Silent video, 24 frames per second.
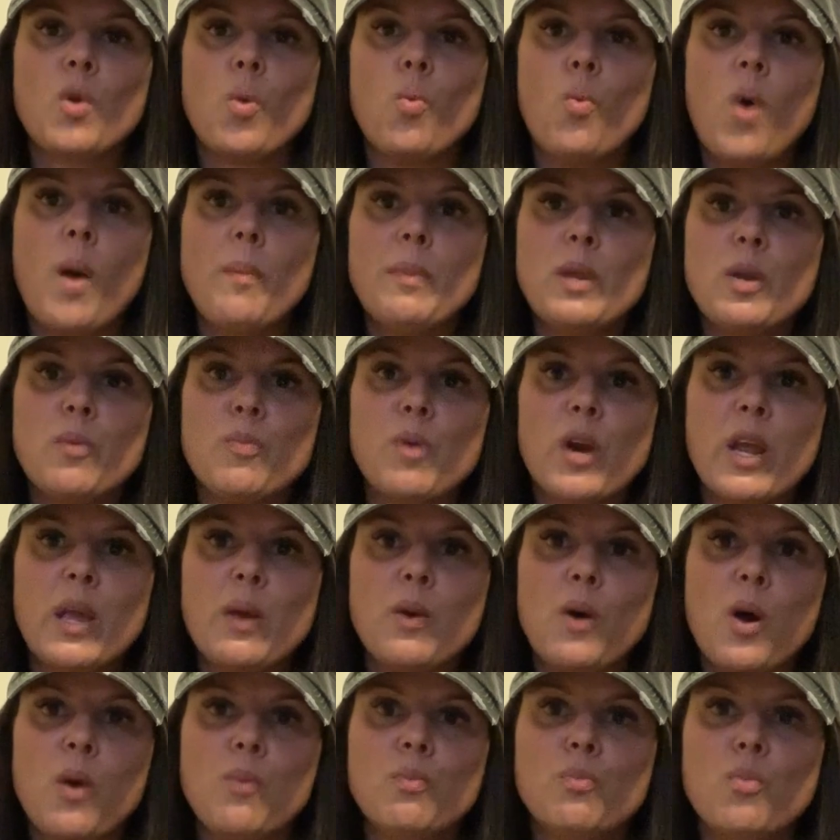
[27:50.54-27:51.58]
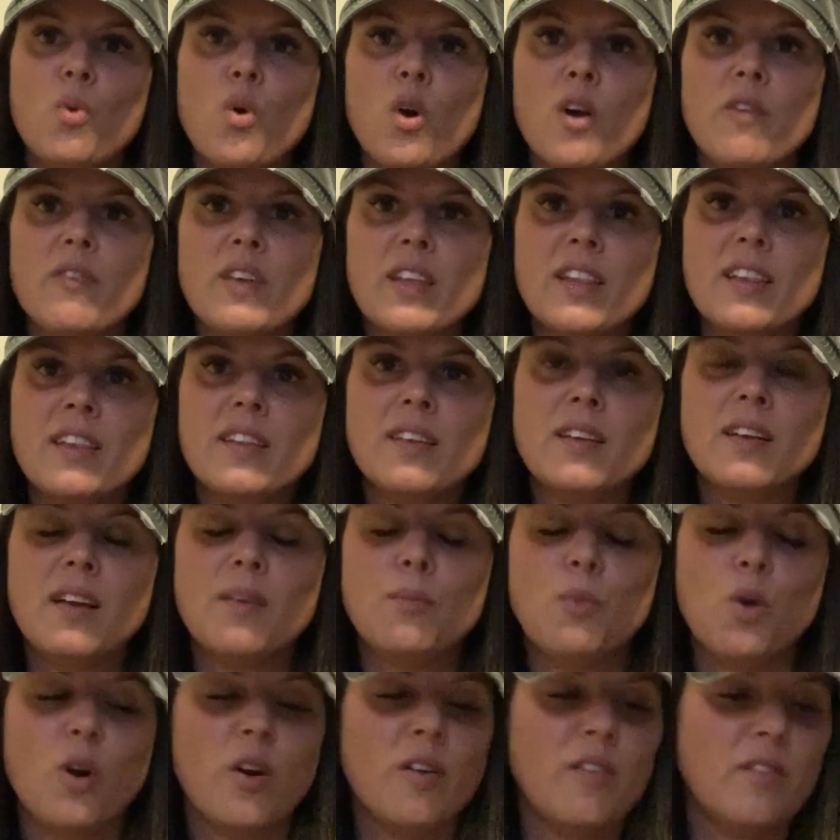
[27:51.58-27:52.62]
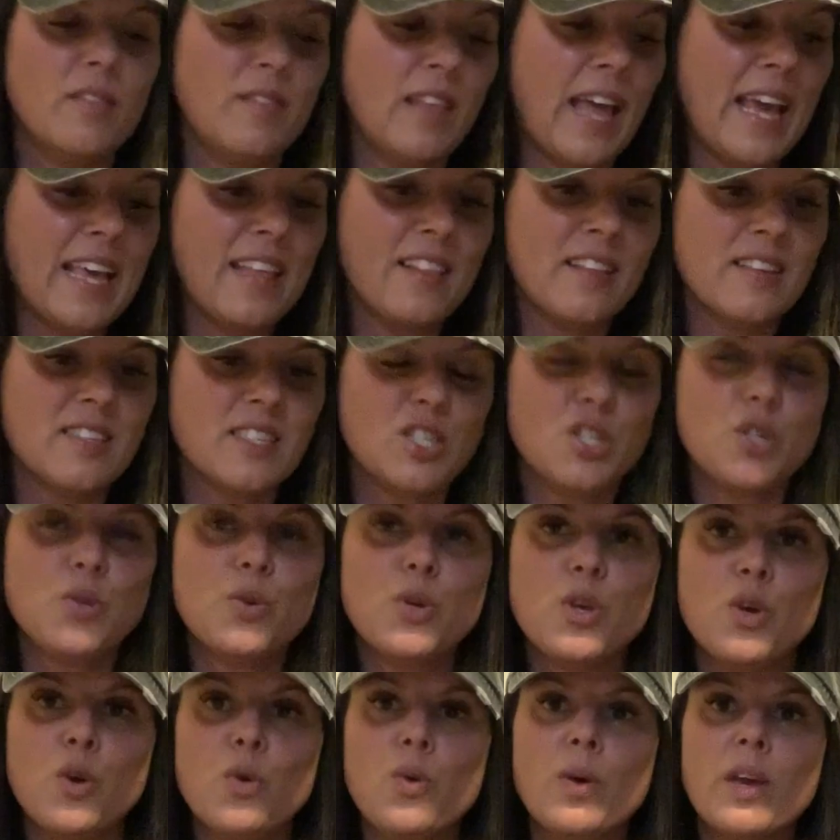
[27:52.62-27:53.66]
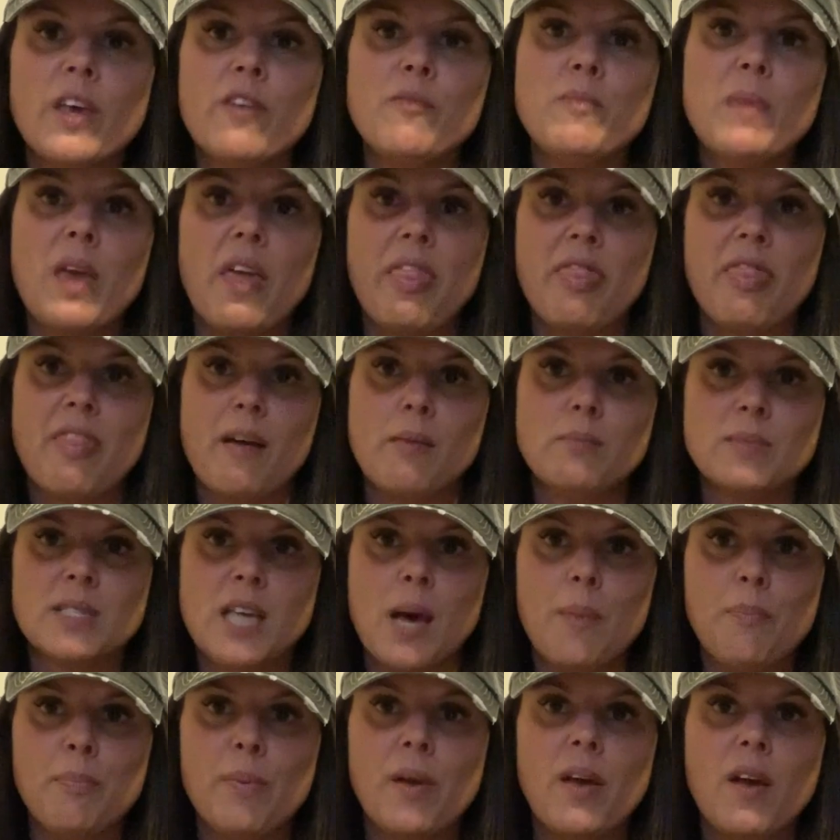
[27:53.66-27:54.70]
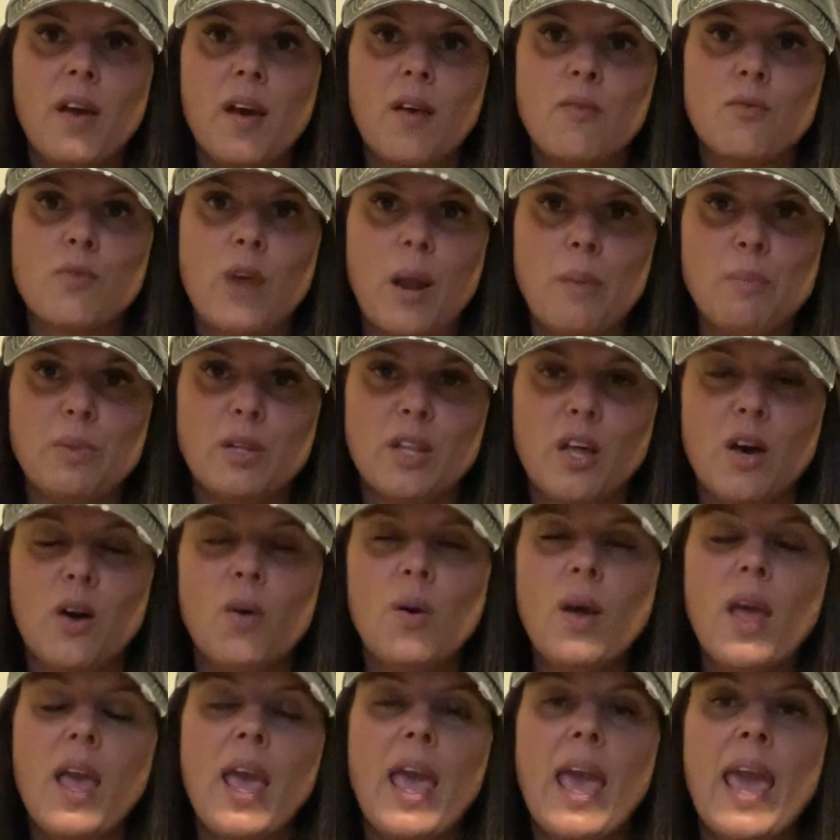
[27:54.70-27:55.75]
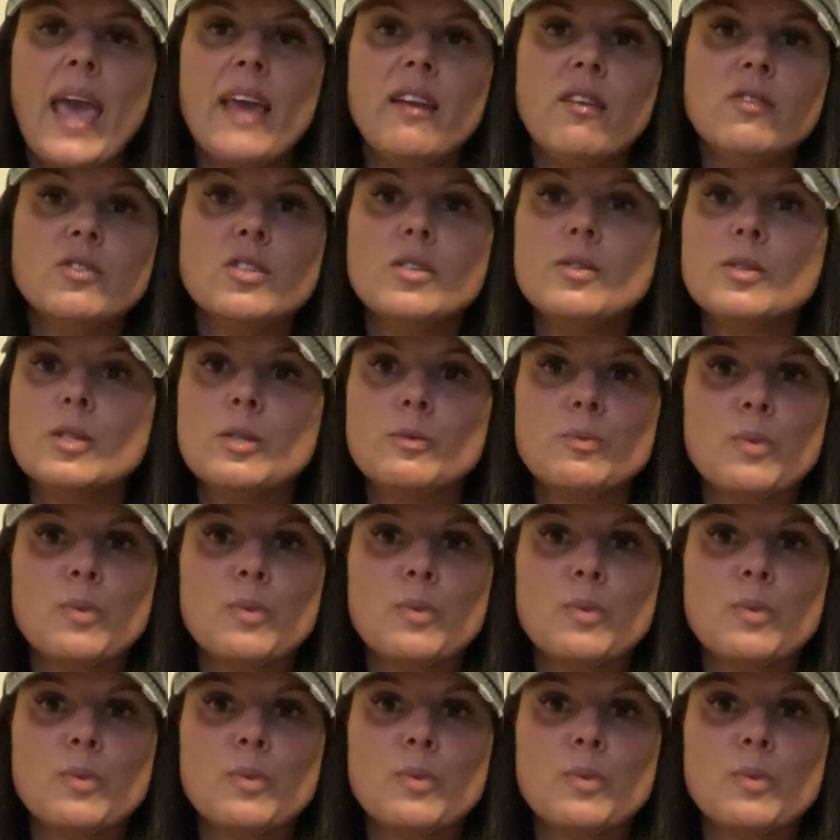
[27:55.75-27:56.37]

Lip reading: want me to bring more of it, more like this to you, give me a thumbs up right below, and also